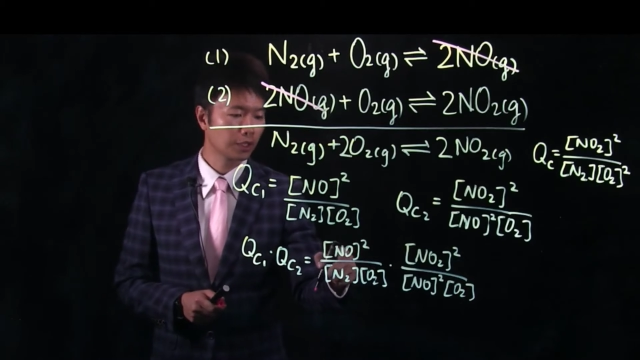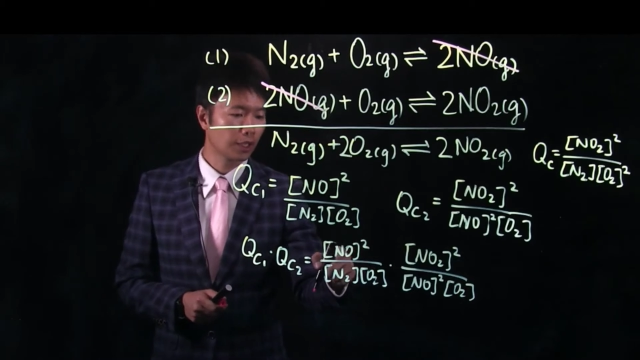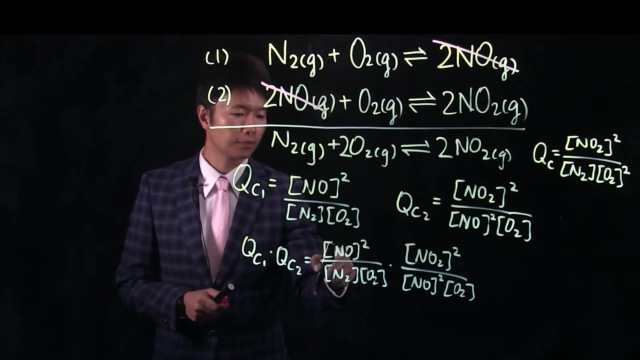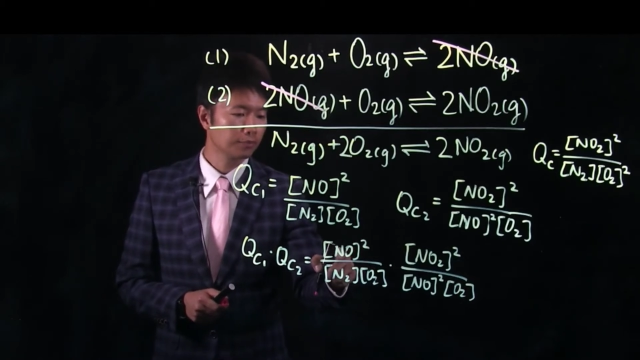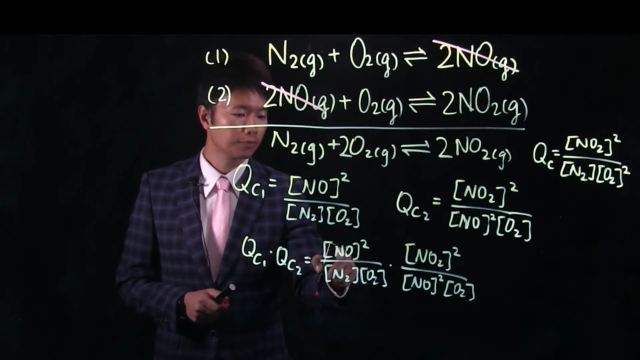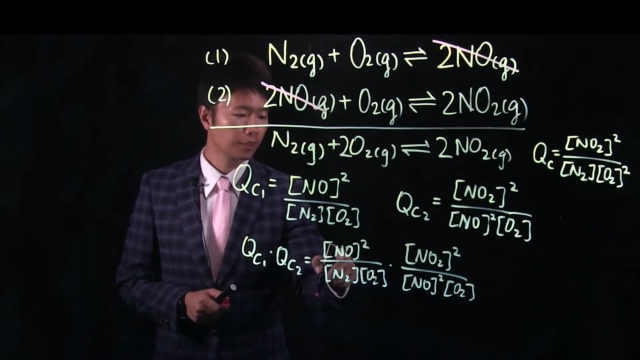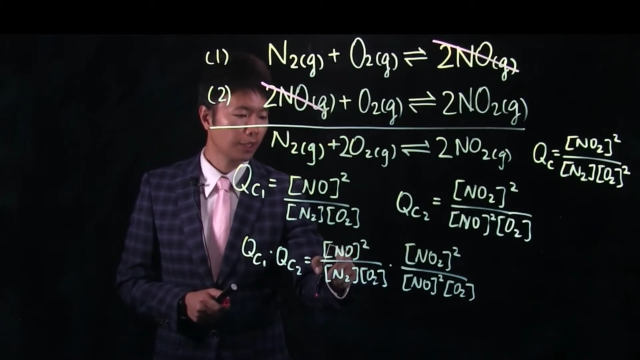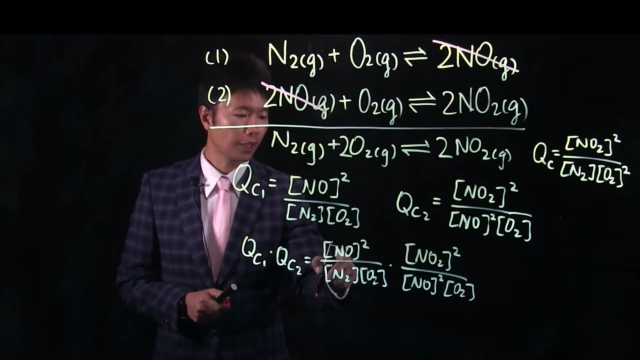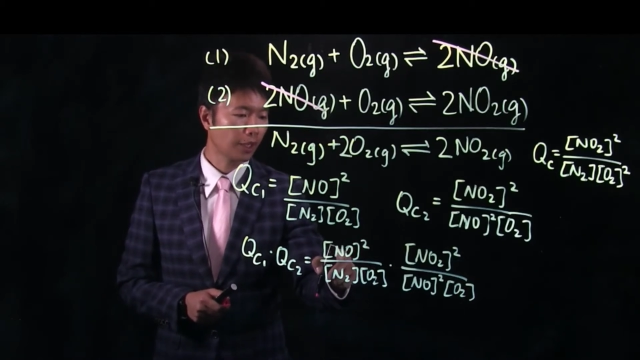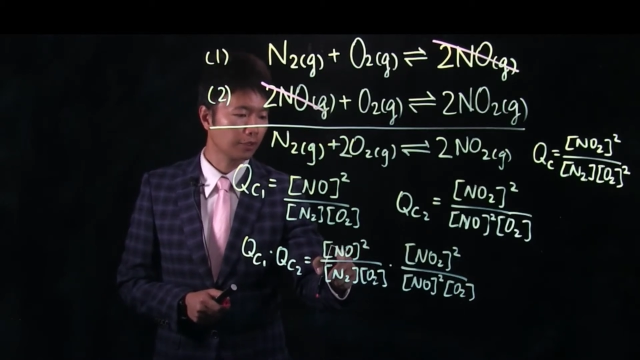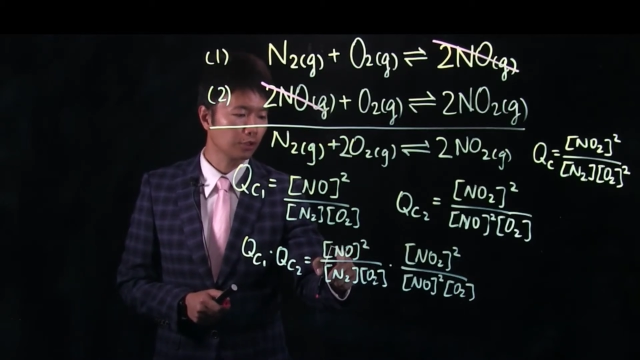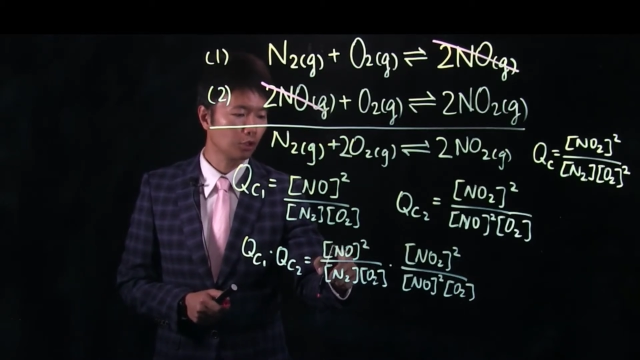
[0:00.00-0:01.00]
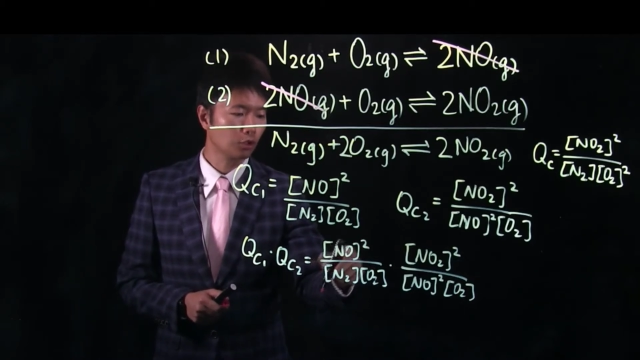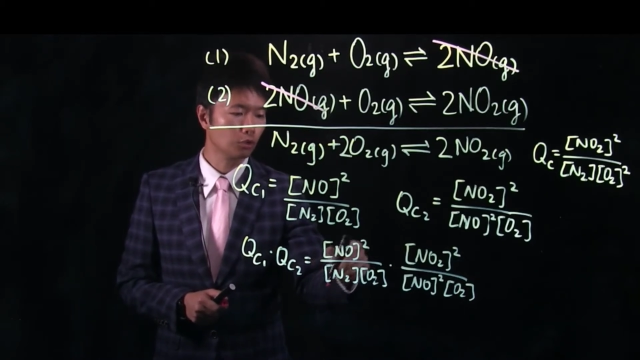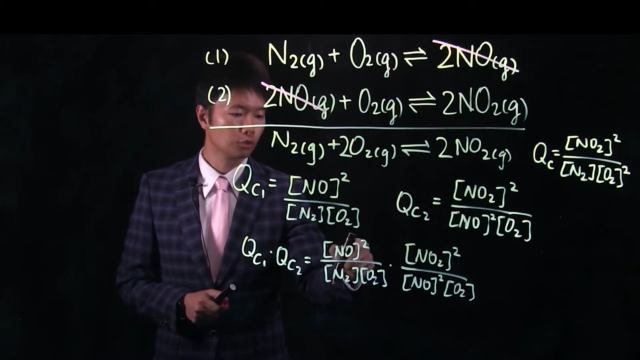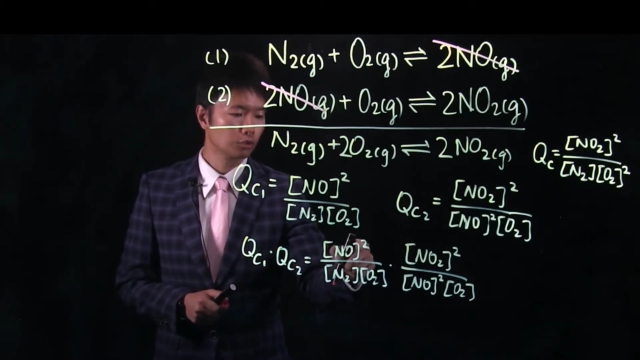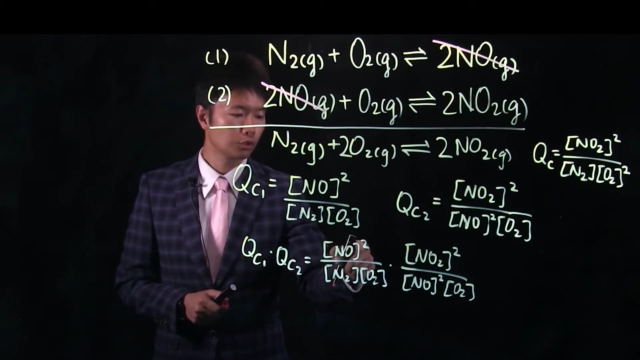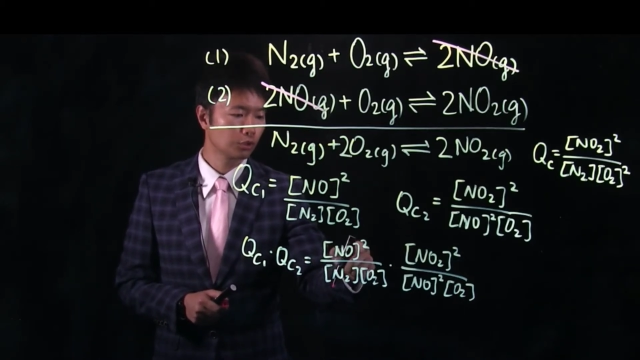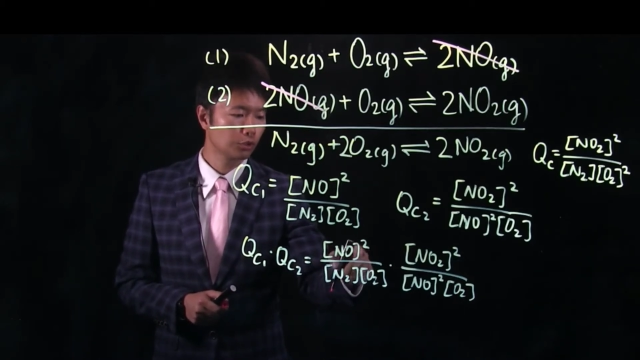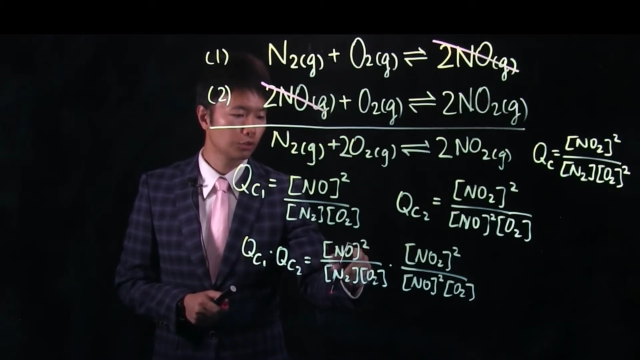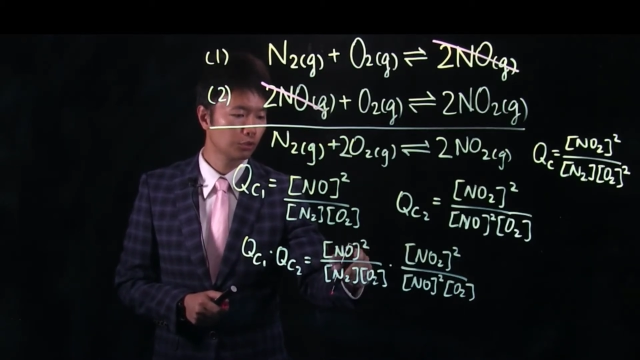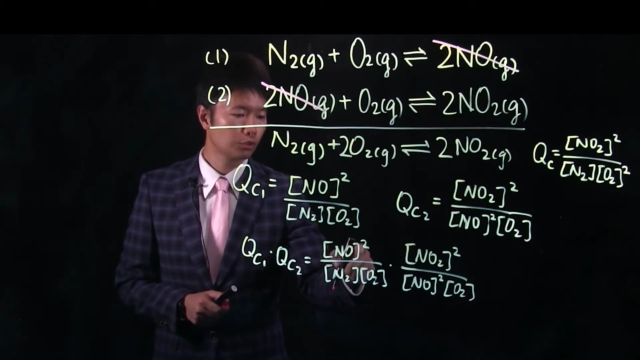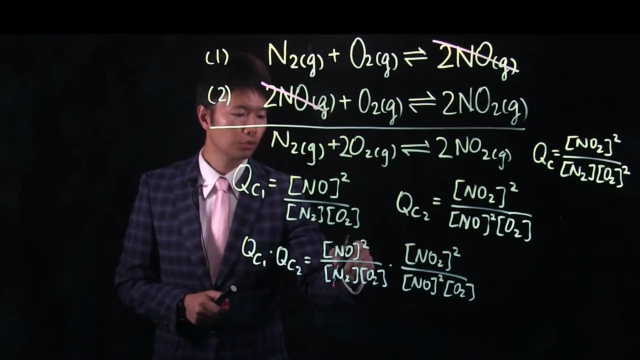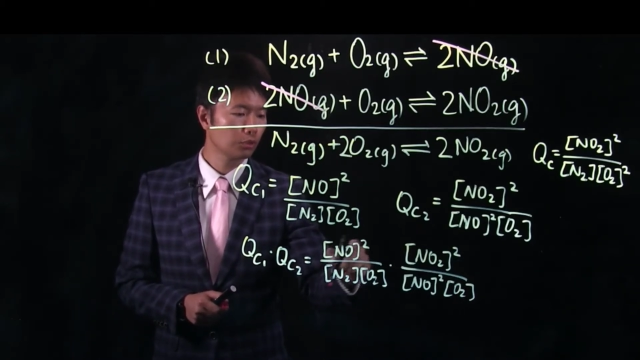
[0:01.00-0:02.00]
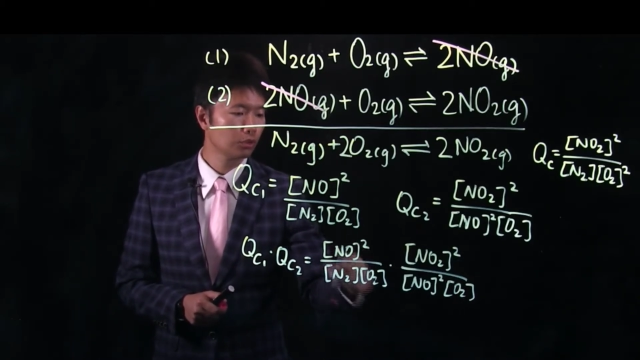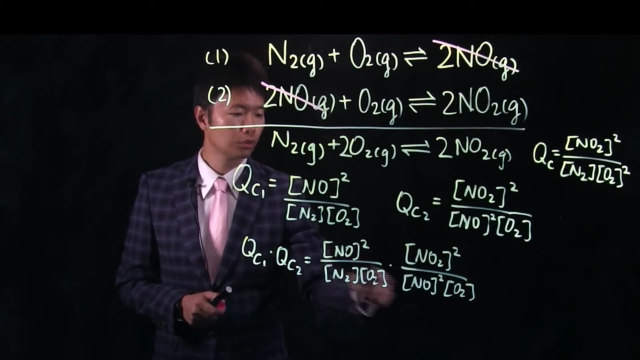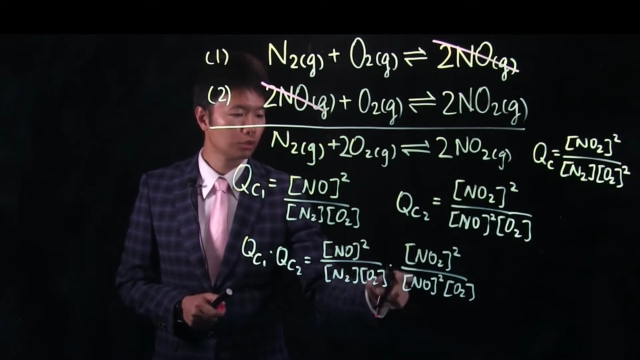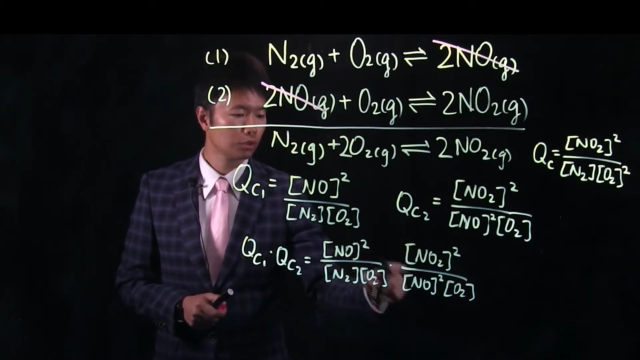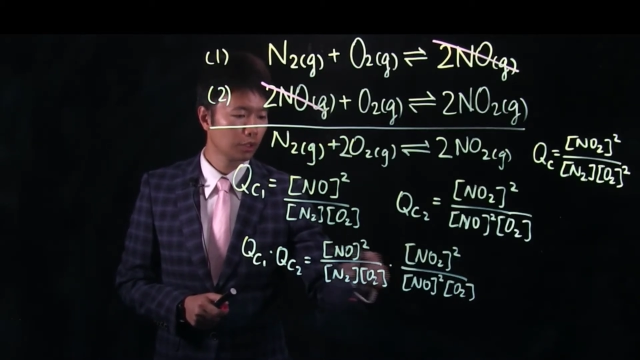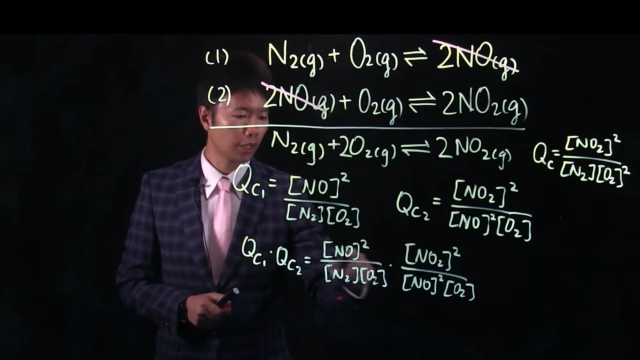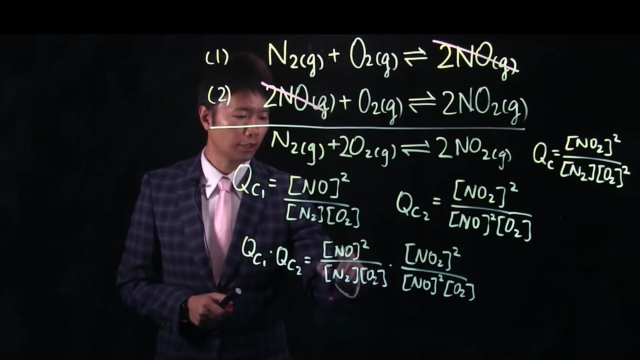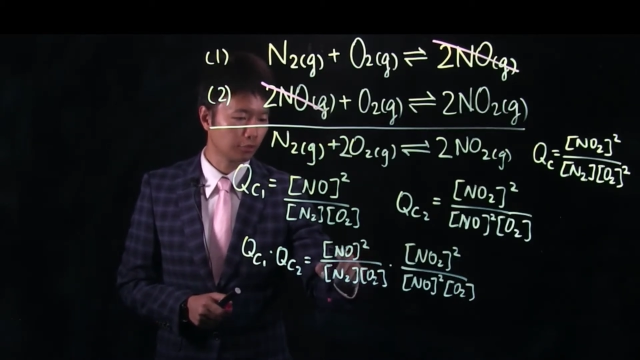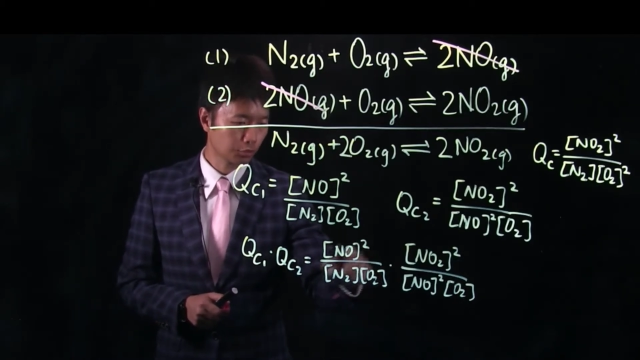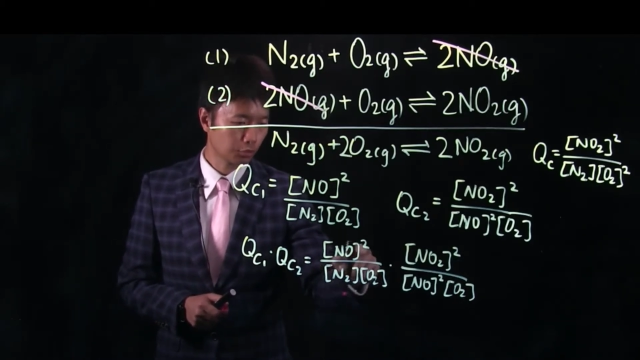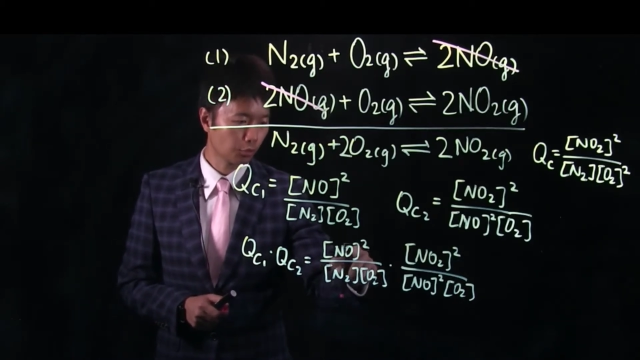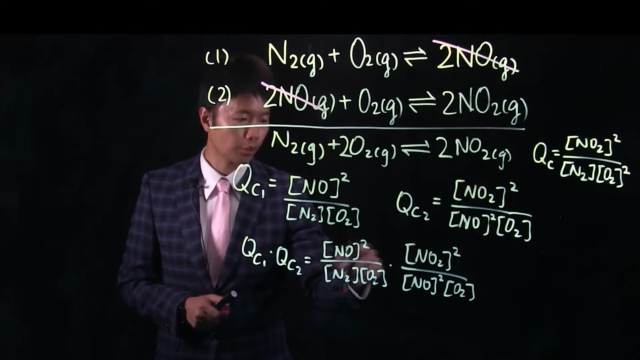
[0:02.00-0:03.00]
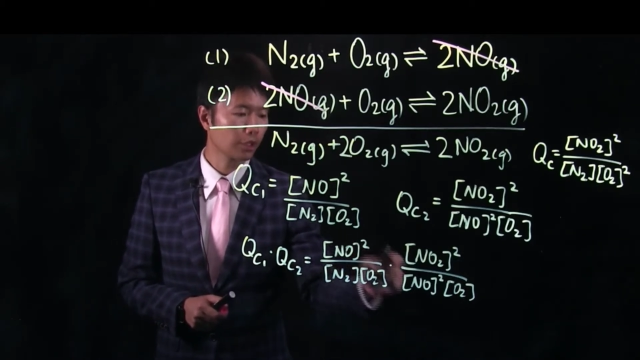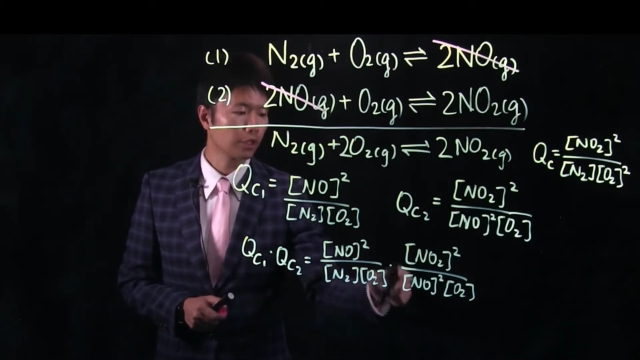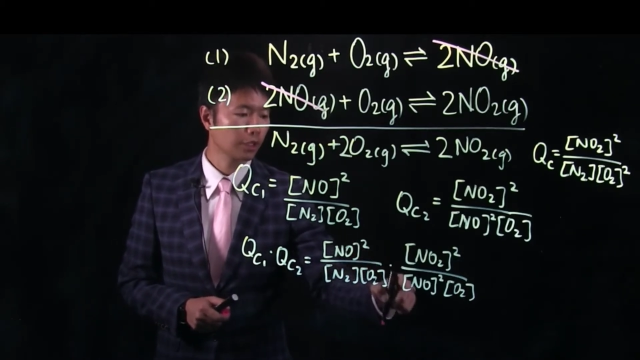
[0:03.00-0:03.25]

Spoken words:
that NO squared